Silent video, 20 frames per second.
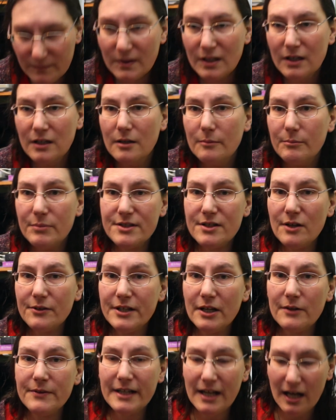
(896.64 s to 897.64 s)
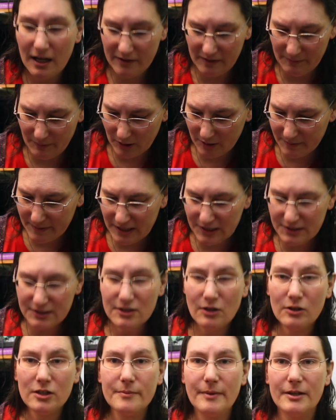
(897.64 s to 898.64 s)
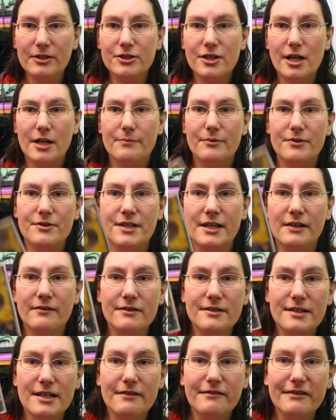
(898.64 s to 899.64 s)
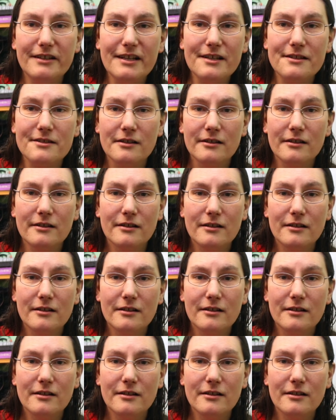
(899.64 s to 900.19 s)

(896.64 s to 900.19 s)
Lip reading: But it's not the only Harry Potter, because talking about Chamber of Secrets, here it is.